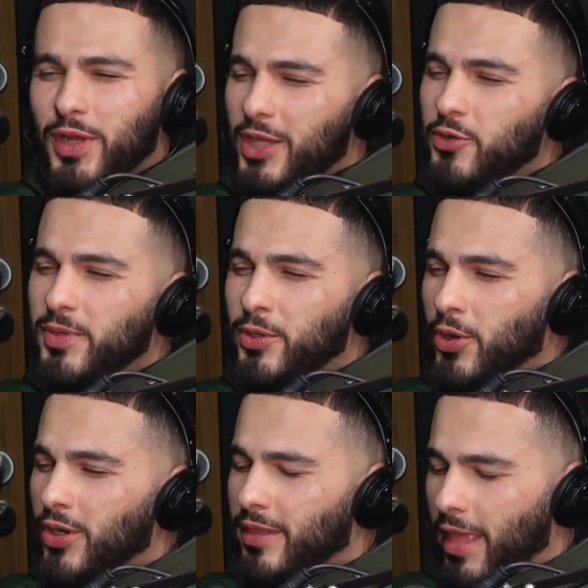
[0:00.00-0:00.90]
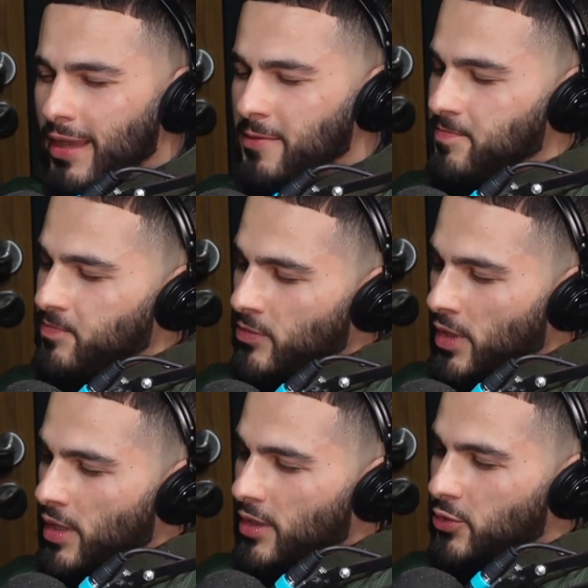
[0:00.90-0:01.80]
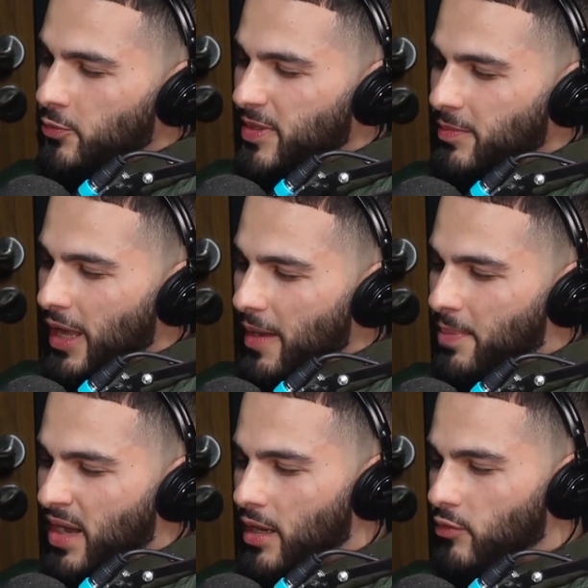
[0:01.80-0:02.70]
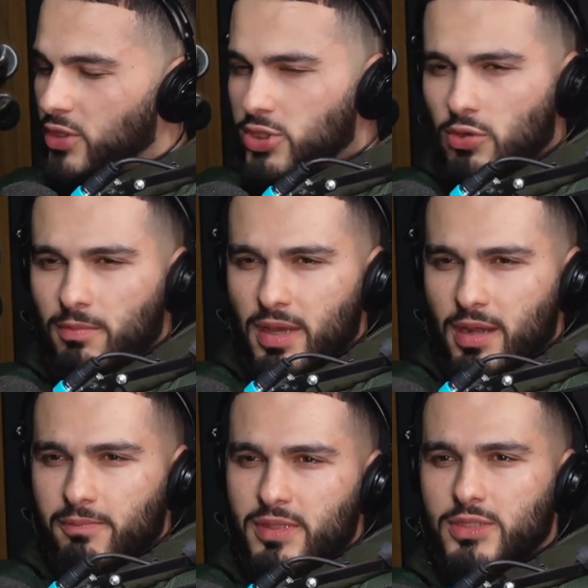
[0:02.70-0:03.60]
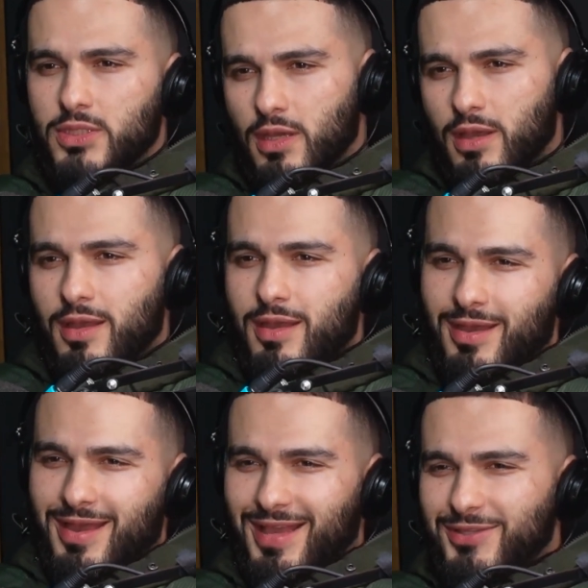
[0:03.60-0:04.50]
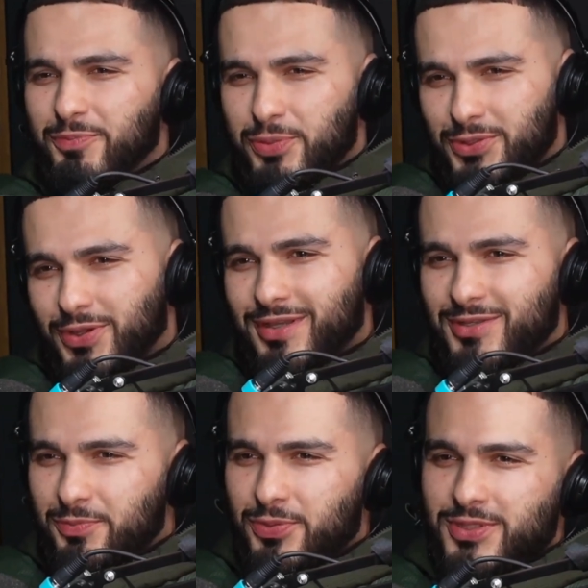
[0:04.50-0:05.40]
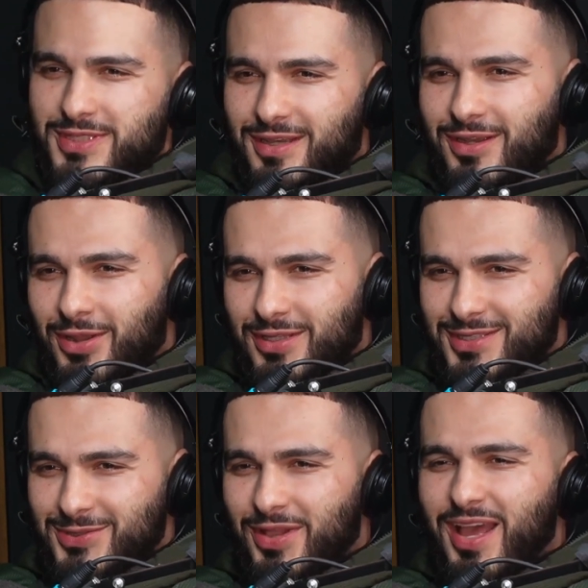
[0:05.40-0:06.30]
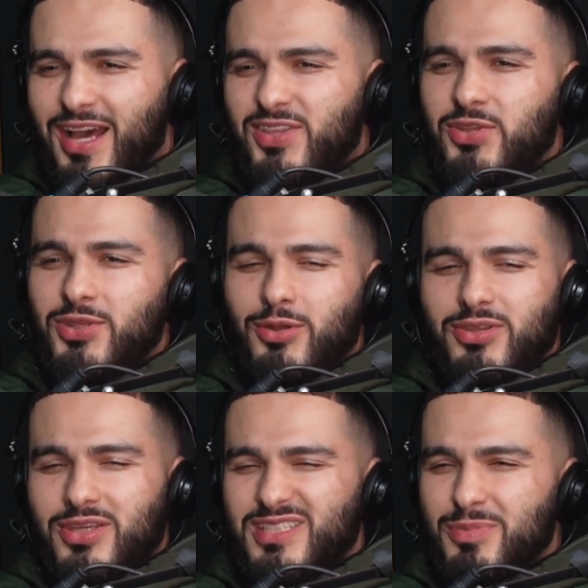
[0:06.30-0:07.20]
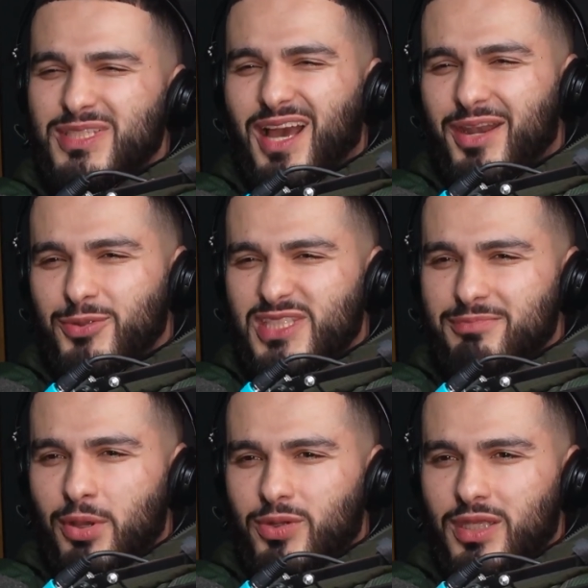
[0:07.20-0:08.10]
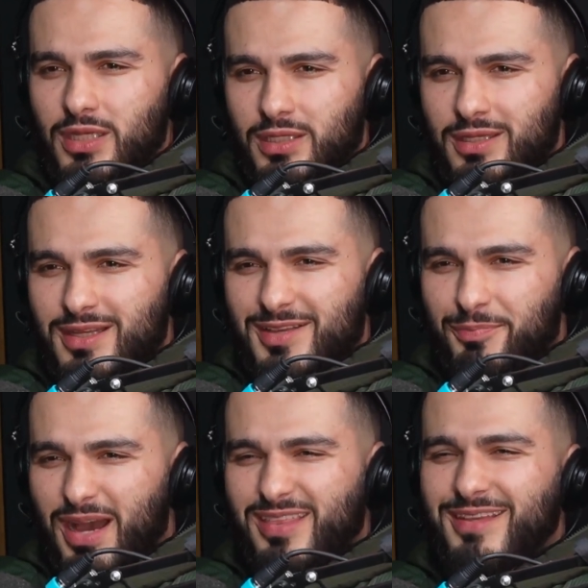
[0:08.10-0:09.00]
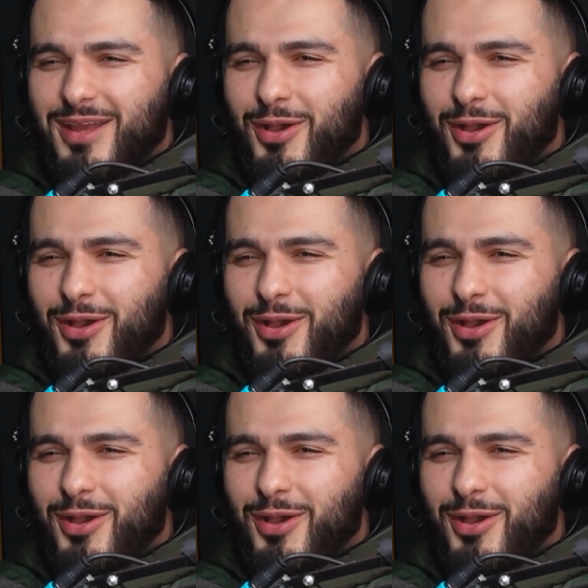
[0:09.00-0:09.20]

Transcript: like you'll be on holiday, you'll be but like by a restaurant by the beach, yeah, mm. and you put your you put your sunglasses on. I think the only thing is missing. I don't smoke in it, mm. but I think the